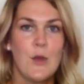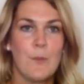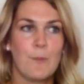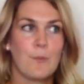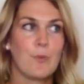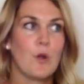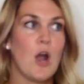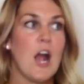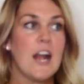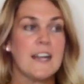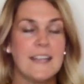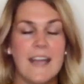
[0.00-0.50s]

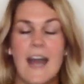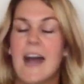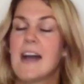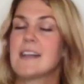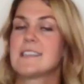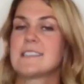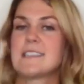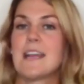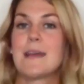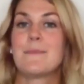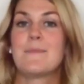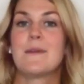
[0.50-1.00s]

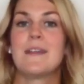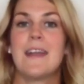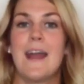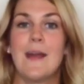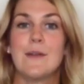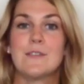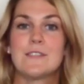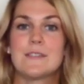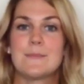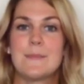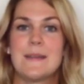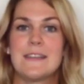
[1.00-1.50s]
broadcast type
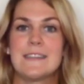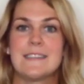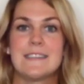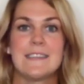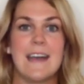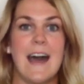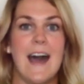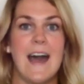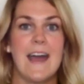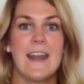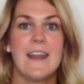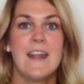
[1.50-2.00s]
announcements
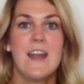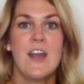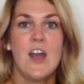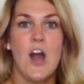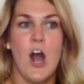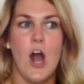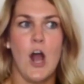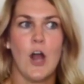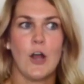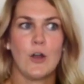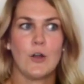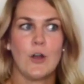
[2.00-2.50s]
that
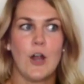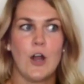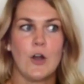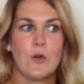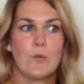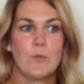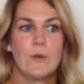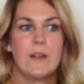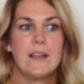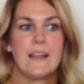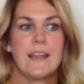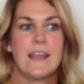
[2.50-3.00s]

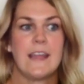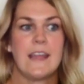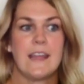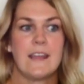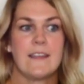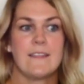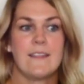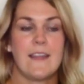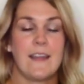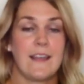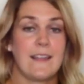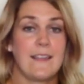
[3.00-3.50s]
are
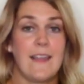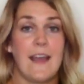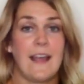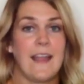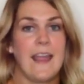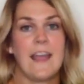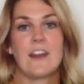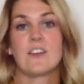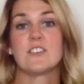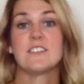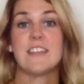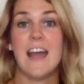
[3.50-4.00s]
really, that
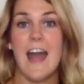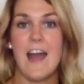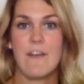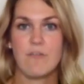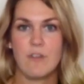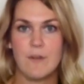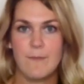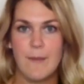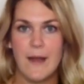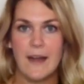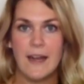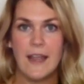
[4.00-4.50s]
cater to
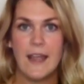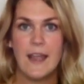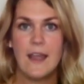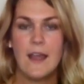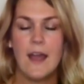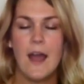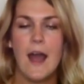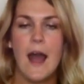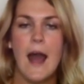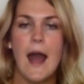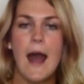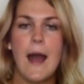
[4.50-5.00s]

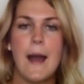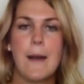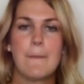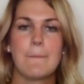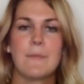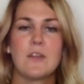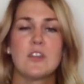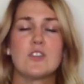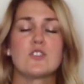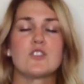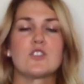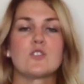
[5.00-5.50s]
everybody,
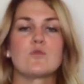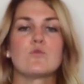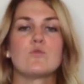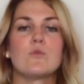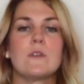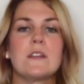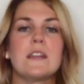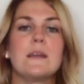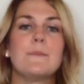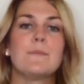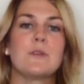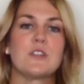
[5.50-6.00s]
but you should
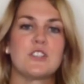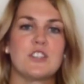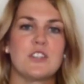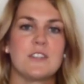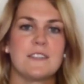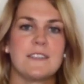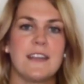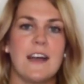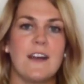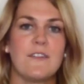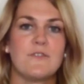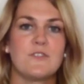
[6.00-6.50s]
really push
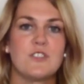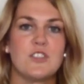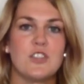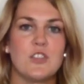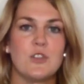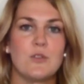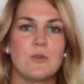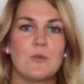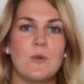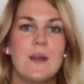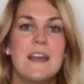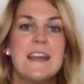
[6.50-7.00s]
yourself
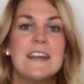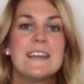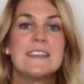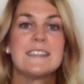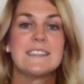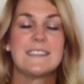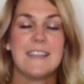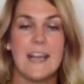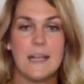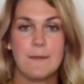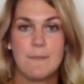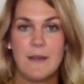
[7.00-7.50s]
to
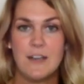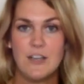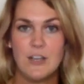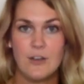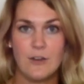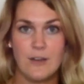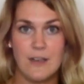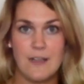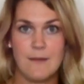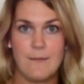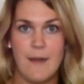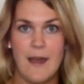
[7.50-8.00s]
segment
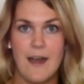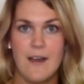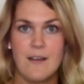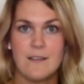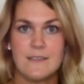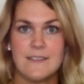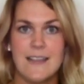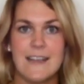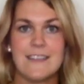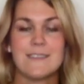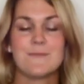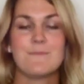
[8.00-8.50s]
your
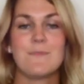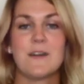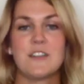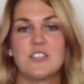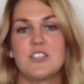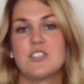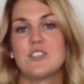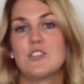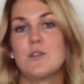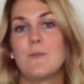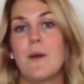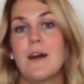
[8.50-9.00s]
emails as
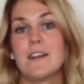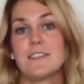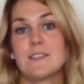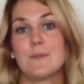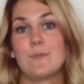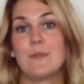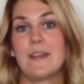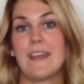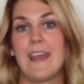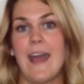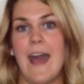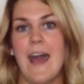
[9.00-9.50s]
much as you
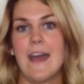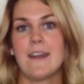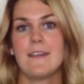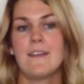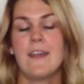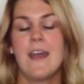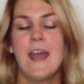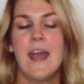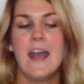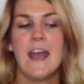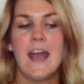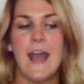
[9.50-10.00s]
possibly
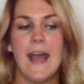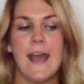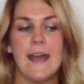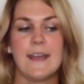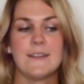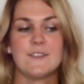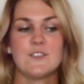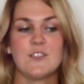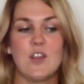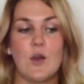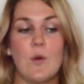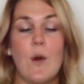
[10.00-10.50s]
can.
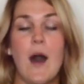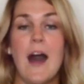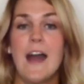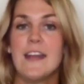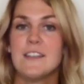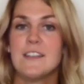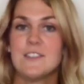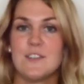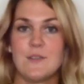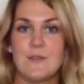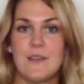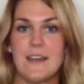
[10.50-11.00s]
And so
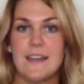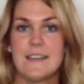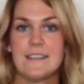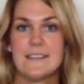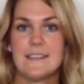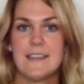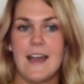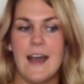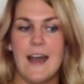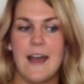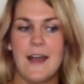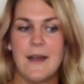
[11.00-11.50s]
I do
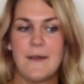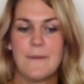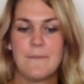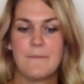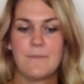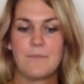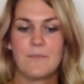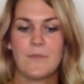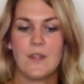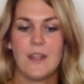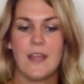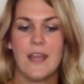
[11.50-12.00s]
this
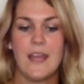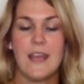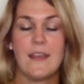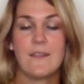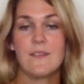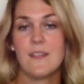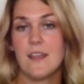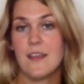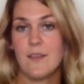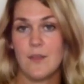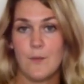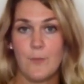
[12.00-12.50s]

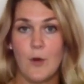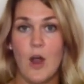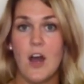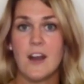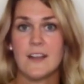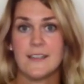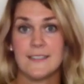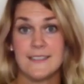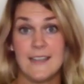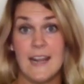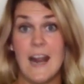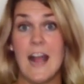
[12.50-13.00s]
in the
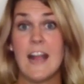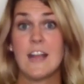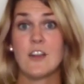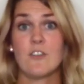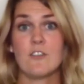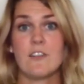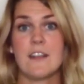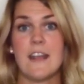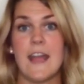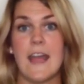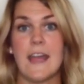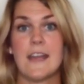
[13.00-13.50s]
products that I
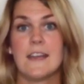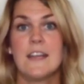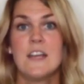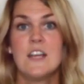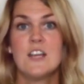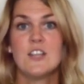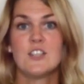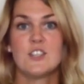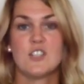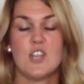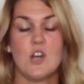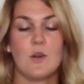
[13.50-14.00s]
create.
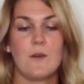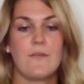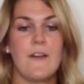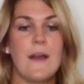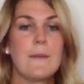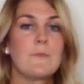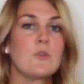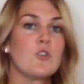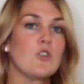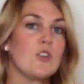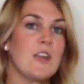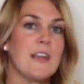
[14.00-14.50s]
So if
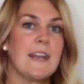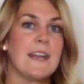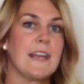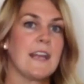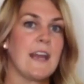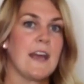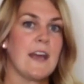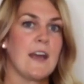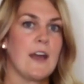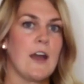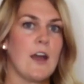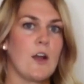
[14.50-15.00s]
I'm
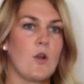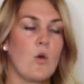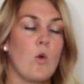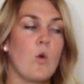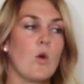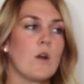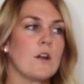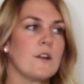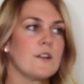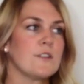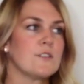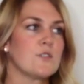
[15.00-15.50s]
creating a
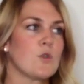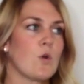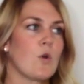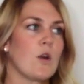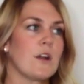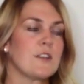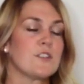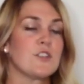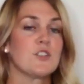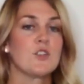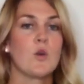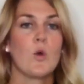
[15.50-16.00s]
course
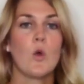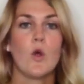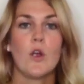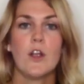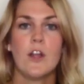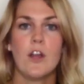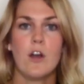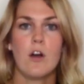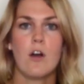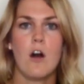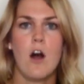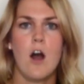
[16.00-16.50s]
or a
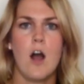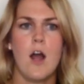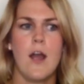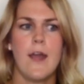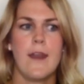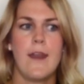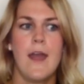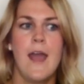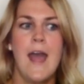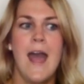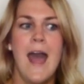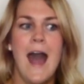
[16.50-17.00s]
tutorial
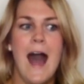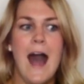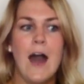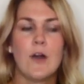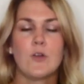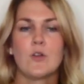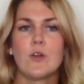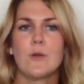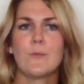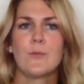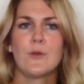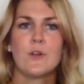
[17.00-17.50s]
on how
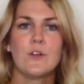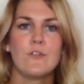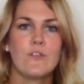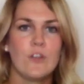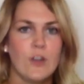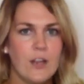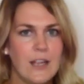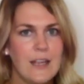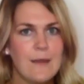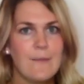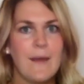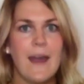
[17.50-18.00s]
to improve
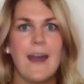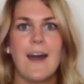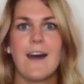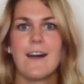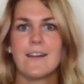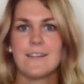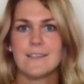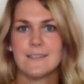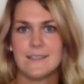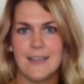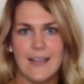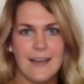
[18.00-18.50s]
your
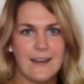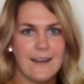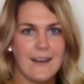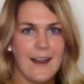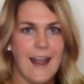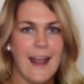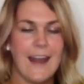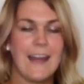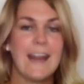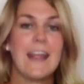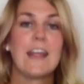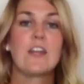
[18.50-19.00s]
emails and
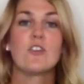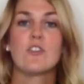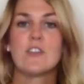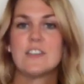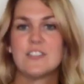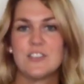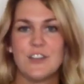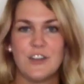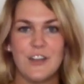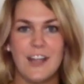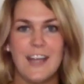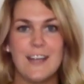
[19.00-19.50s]

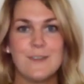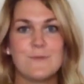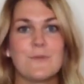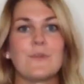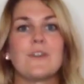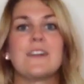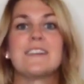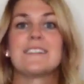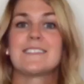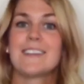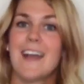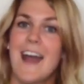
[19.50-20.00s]
increase your engagement
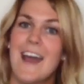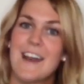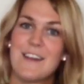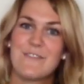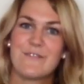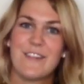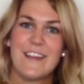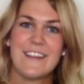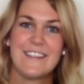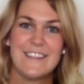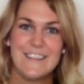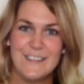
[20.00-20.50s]
rates, kind
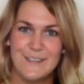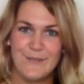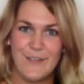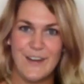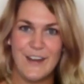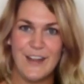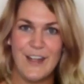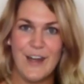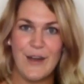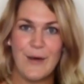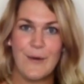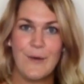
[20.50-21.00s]
of like this
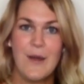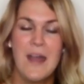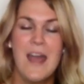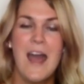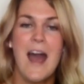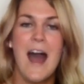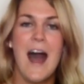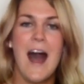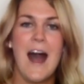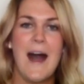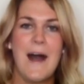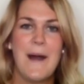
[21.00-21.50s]
video,
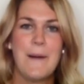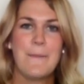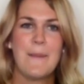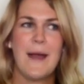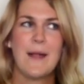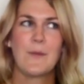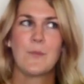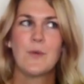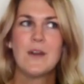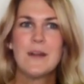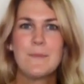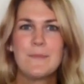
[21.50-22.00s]

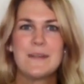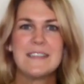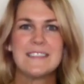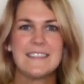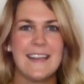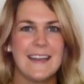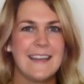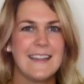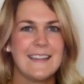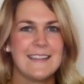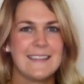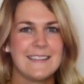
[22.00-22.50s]
I wouldn't be
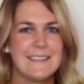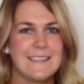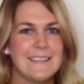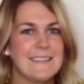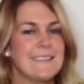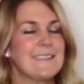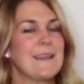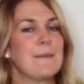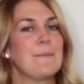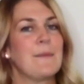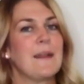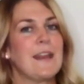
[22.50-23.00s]
sending this
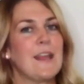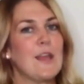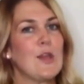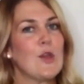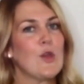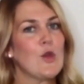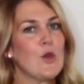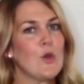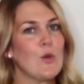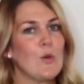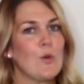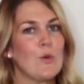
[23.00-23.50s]
to somebody
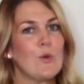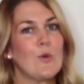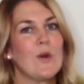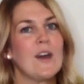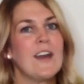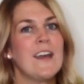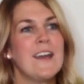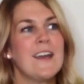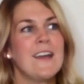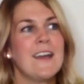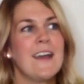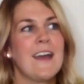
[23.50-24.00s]
who
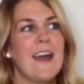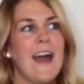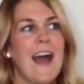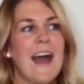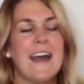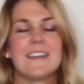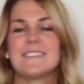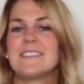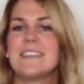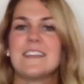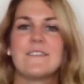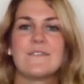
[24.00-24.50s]

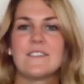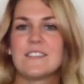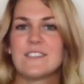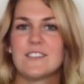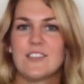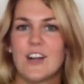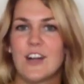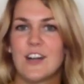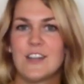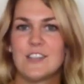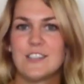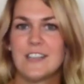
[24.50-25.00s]
hasn't even
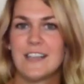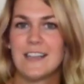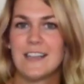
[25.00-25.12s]
started to